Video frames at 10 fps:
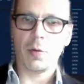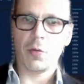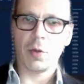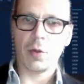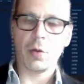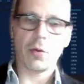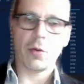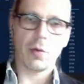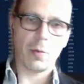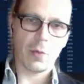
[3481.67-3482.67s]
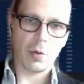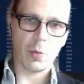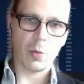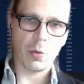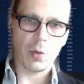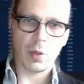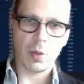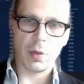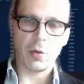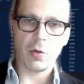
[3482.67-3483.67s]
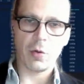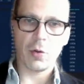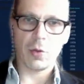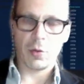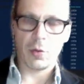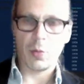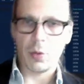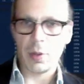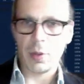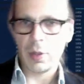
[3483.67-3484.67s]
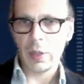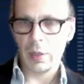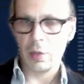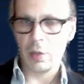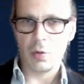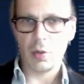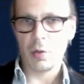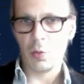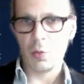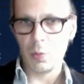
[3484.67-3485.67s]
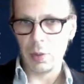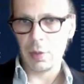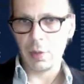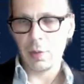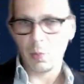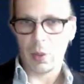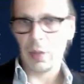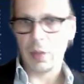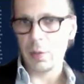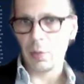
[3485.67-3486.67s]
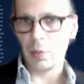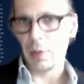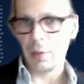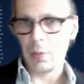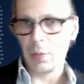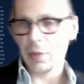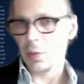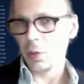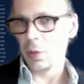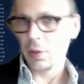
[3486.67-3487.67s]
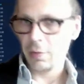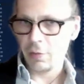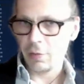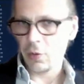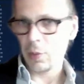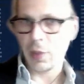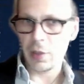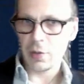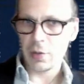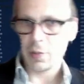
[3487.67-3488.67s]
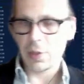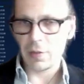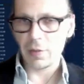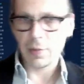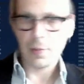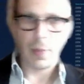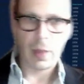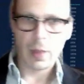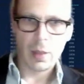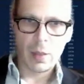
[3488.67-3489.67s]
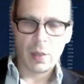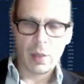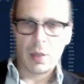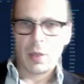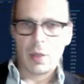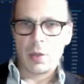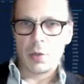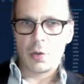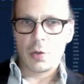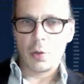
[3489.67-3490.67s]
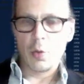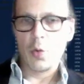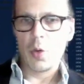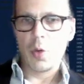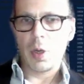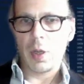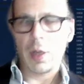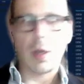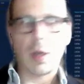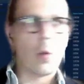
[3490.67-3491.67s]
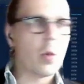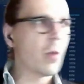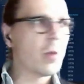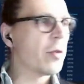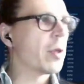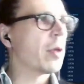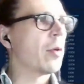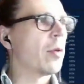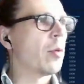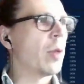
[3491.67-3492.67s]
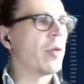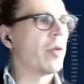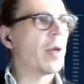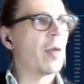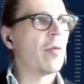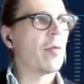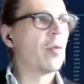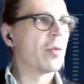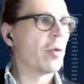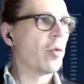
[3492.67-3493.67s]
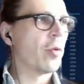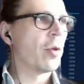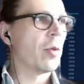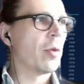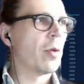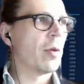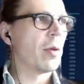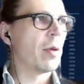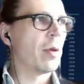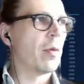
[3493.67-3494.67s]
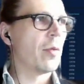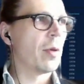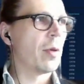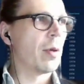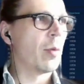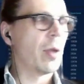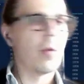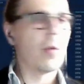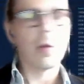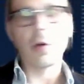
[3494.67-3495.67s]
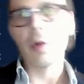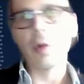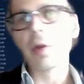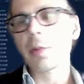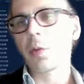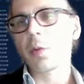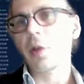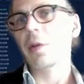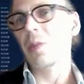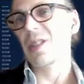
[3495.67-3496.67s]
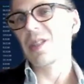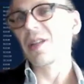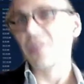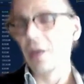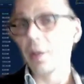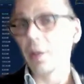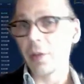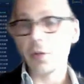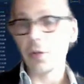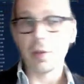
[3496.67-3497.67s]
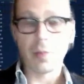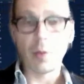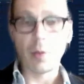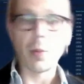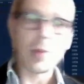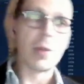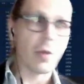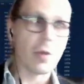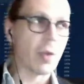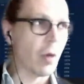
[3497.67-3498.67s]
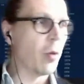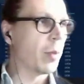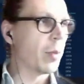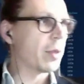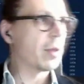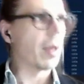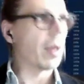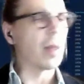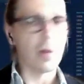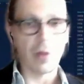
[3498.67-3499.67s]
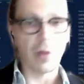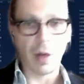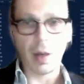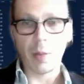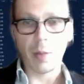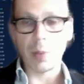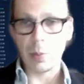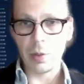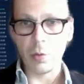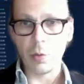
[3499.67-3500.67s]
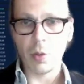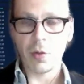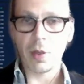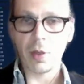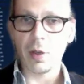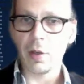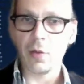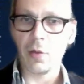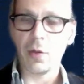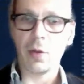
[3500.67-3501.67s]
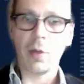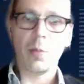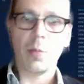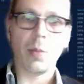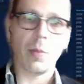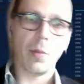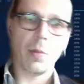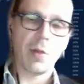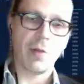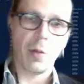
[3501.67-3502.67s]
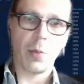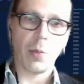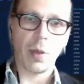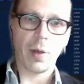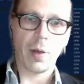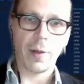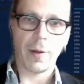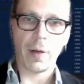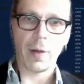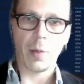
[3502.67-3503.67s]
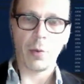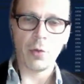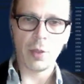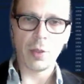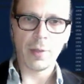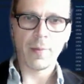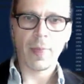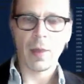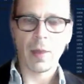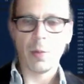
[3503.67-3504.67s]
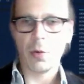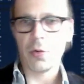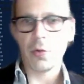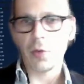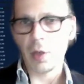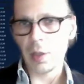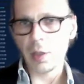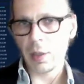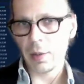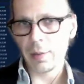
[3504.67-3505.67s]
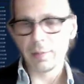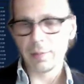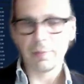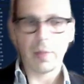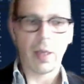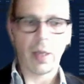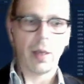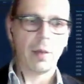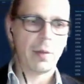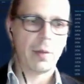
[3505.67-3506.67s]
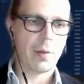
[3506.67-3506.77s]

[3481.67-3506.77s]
the cost of the computing resources is important in order to build predictable business model for the applications themselves. So there are few solutions the whole crypto world is basically thinking about this, or maybe not the whole, but at least there are people who are thinking at this and developing approaches, both theoretical and